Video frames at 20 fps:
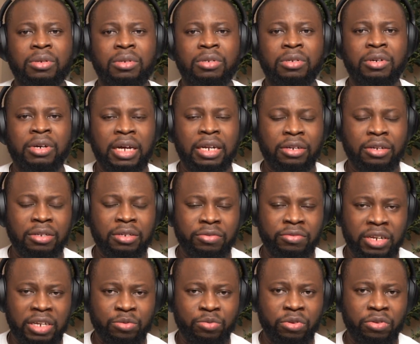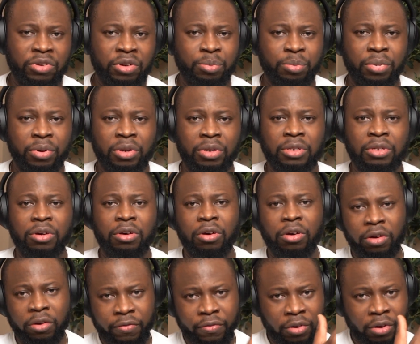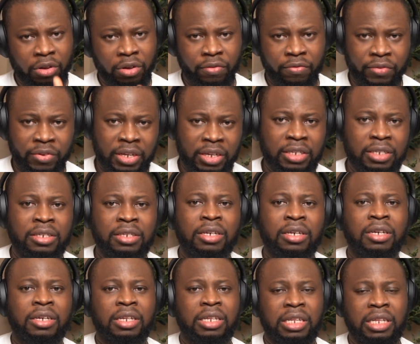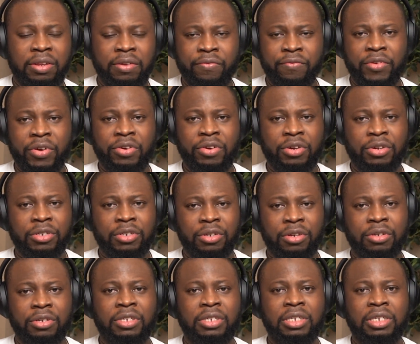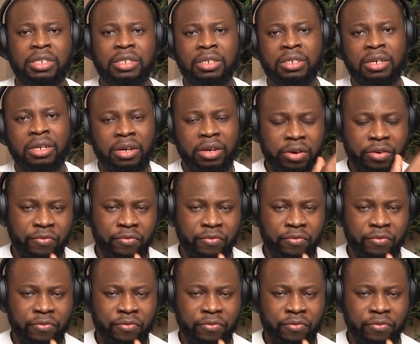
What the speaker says: you cannot create more reports of all of these various sources,